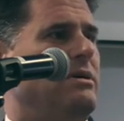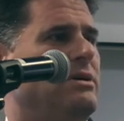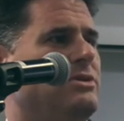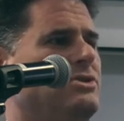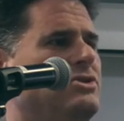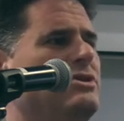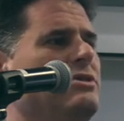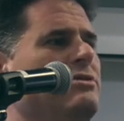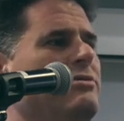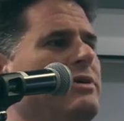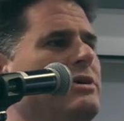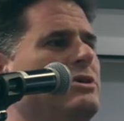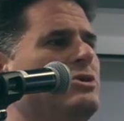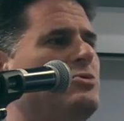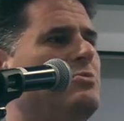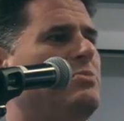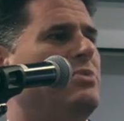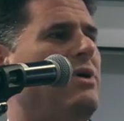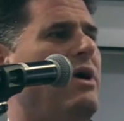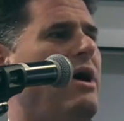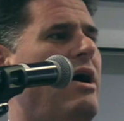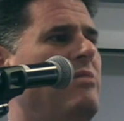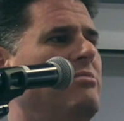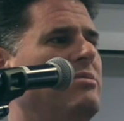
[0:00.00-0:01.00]
a serious
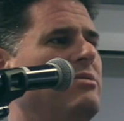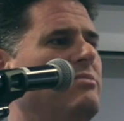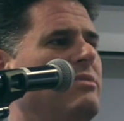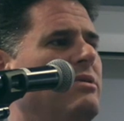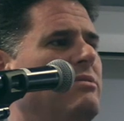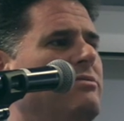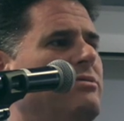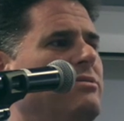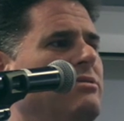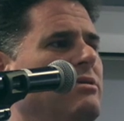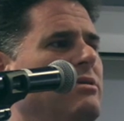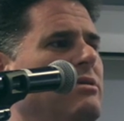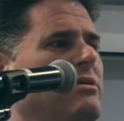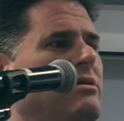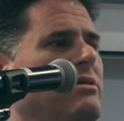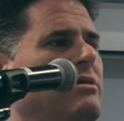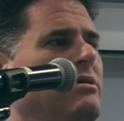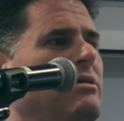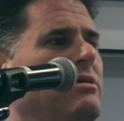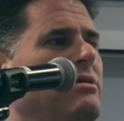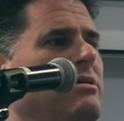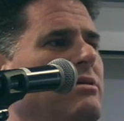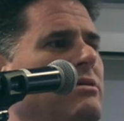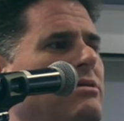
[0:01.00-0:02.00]
problem of
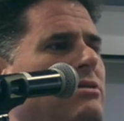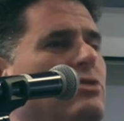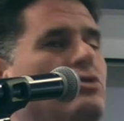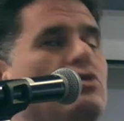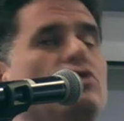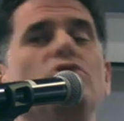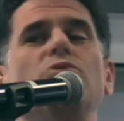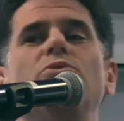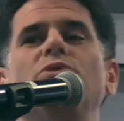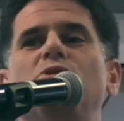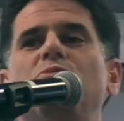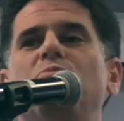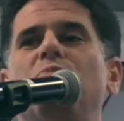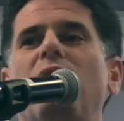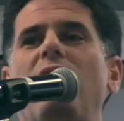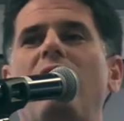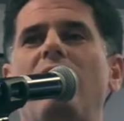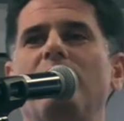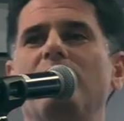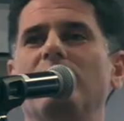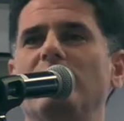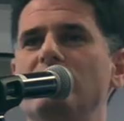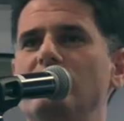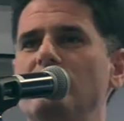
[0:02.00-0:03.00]
the Jewish
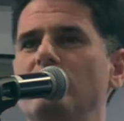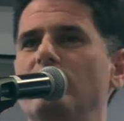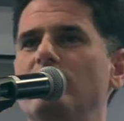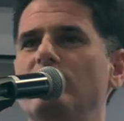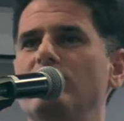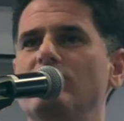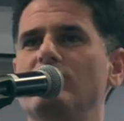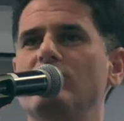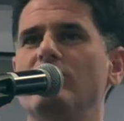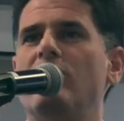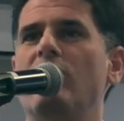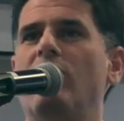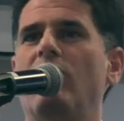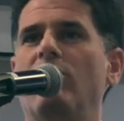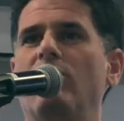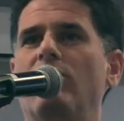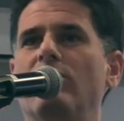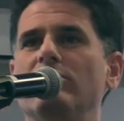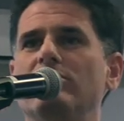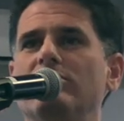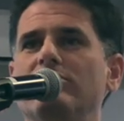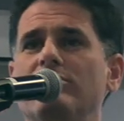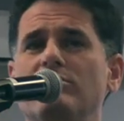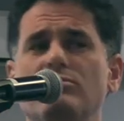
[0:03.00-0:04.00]
problem, as it was
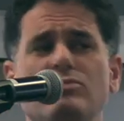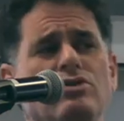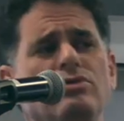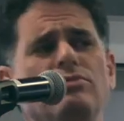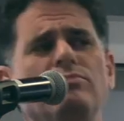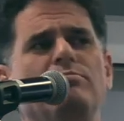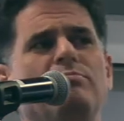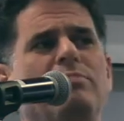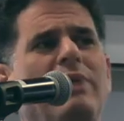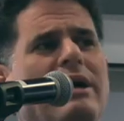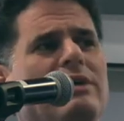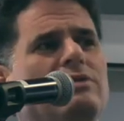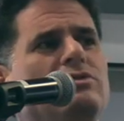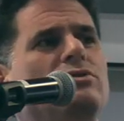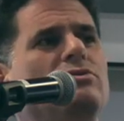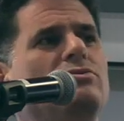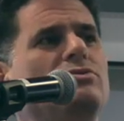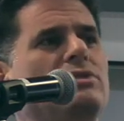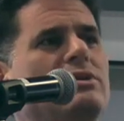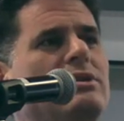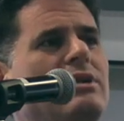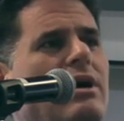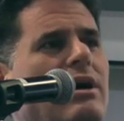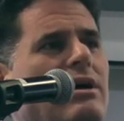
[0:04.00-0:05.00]
called, from Jew, by
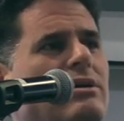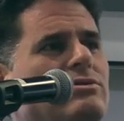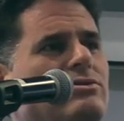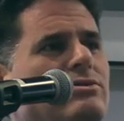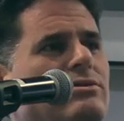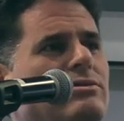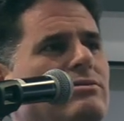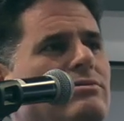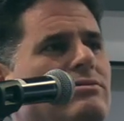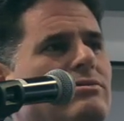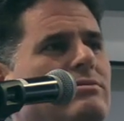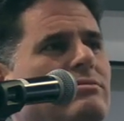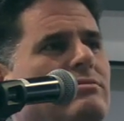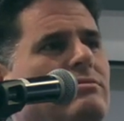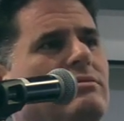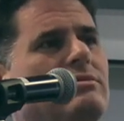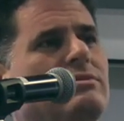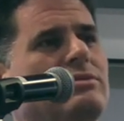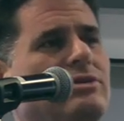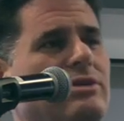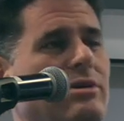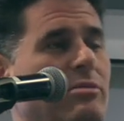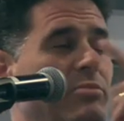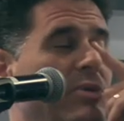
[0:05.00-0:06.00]
Jews and non Jews.
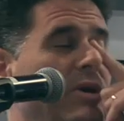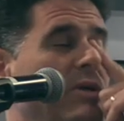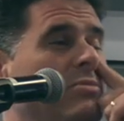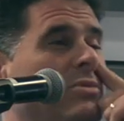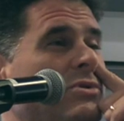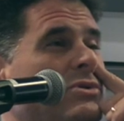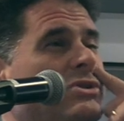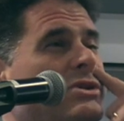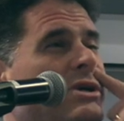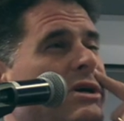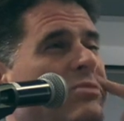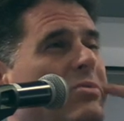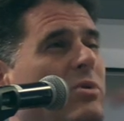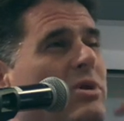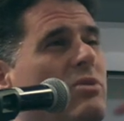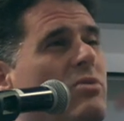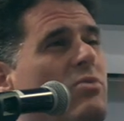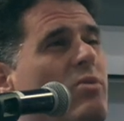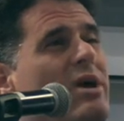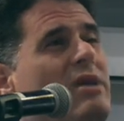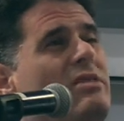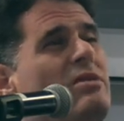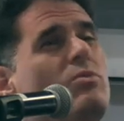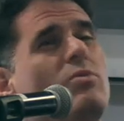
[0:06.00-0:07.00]
And some people said, well, the
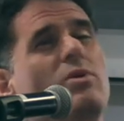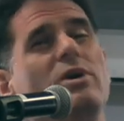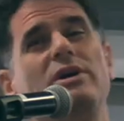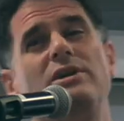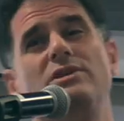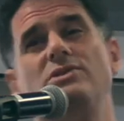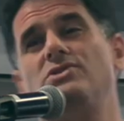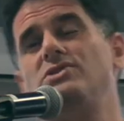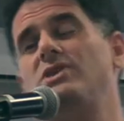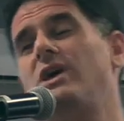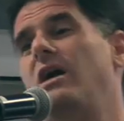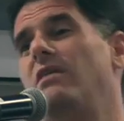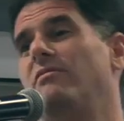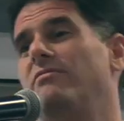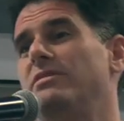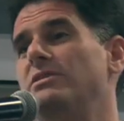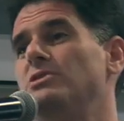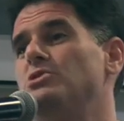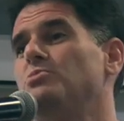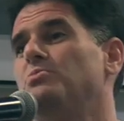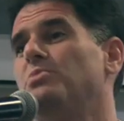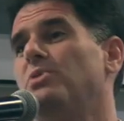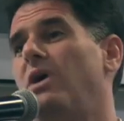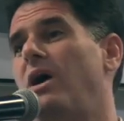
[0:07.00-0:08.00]
way that we're going to solve
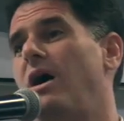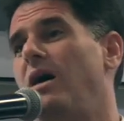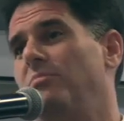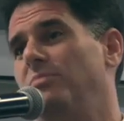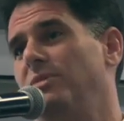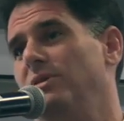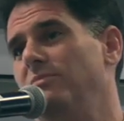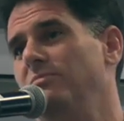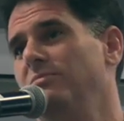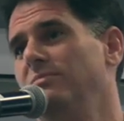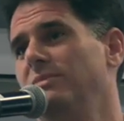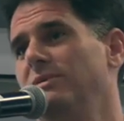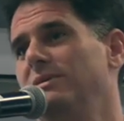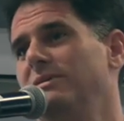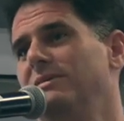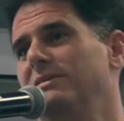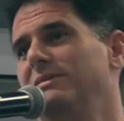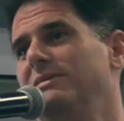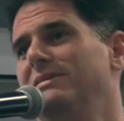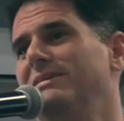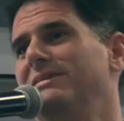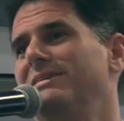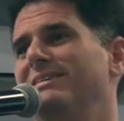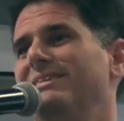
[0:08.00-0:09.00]
this problem
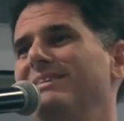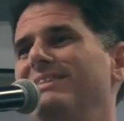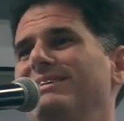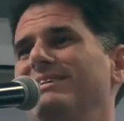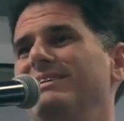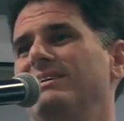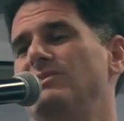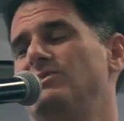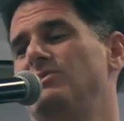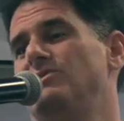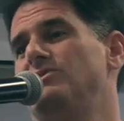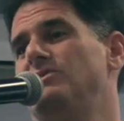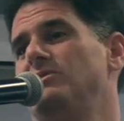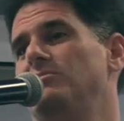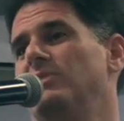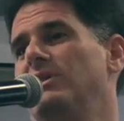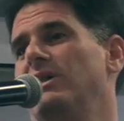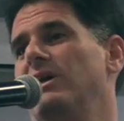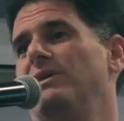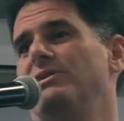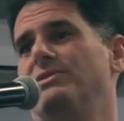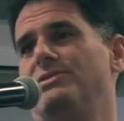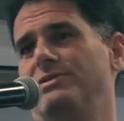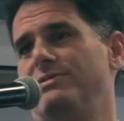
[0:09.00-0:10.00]
is
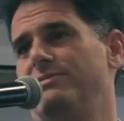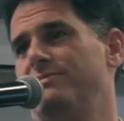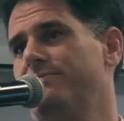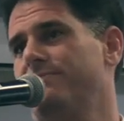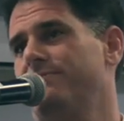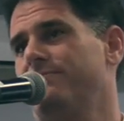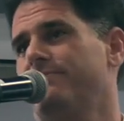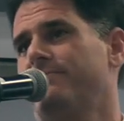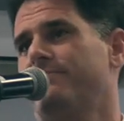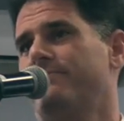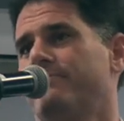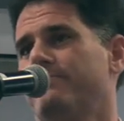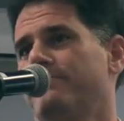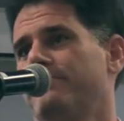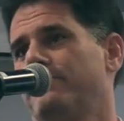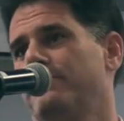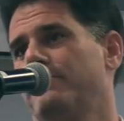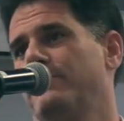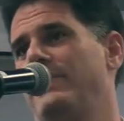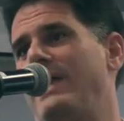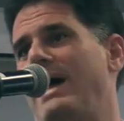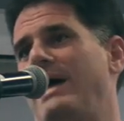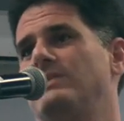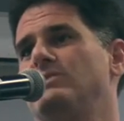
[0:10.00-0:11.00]
assimilation.
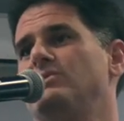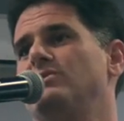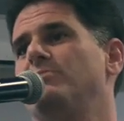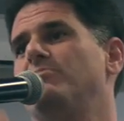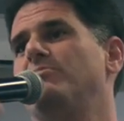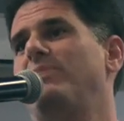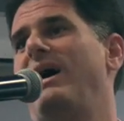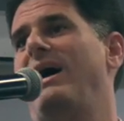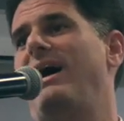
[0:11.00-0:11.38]
That's the